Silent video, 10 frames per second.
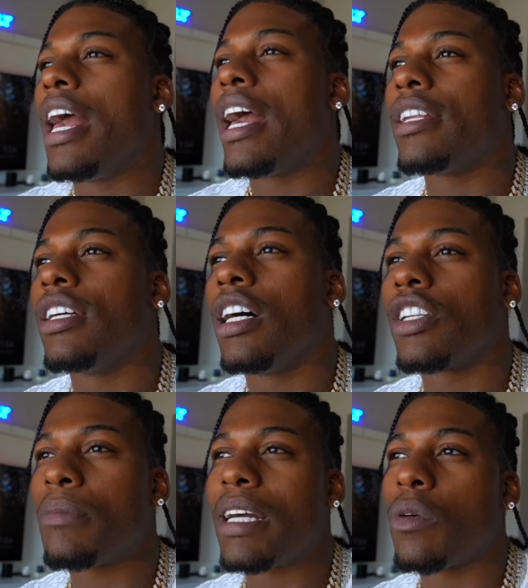And uh,
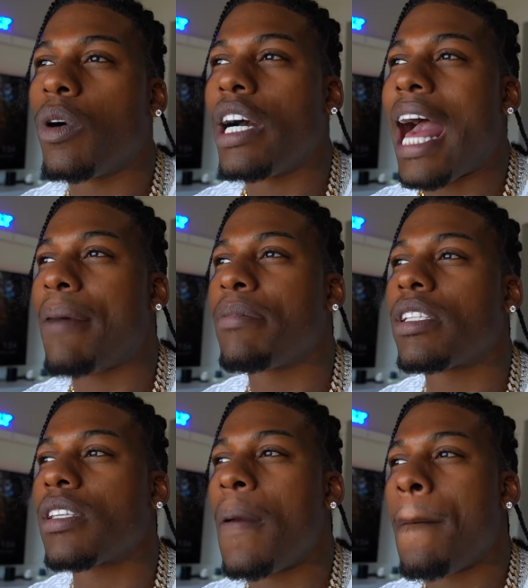no matter what
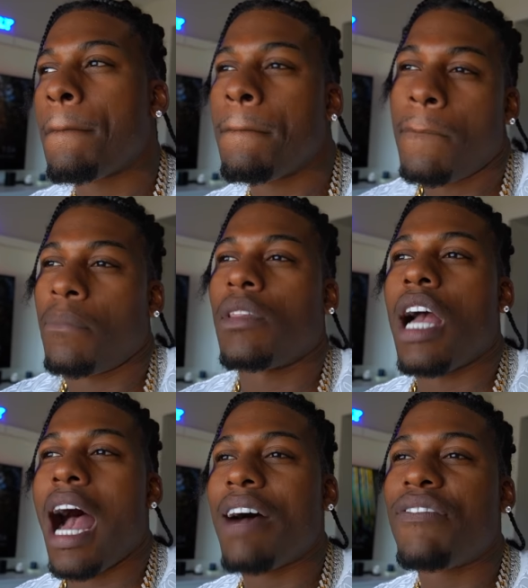happens,
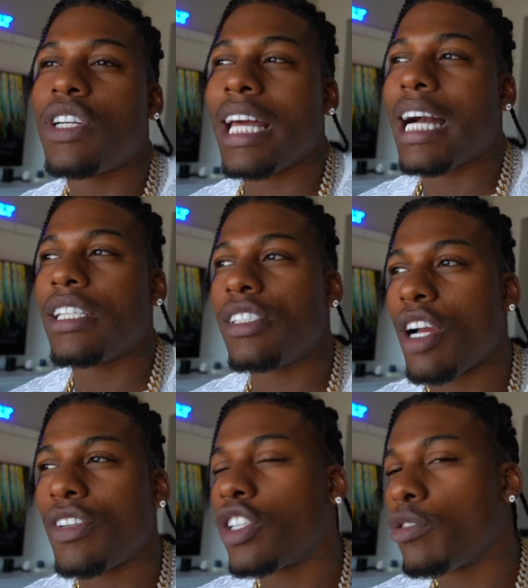I feel like I
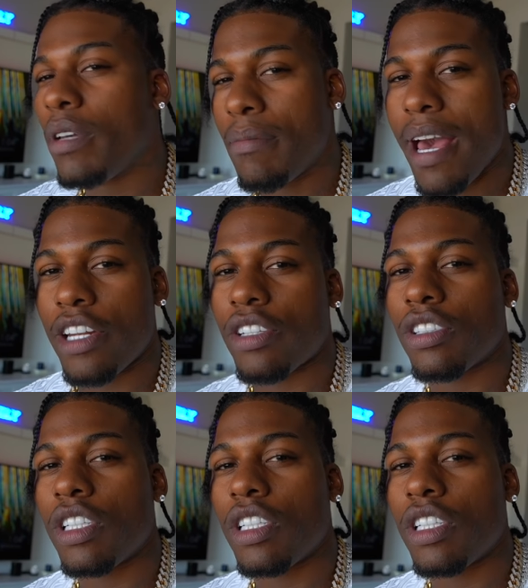deserve a little bit better.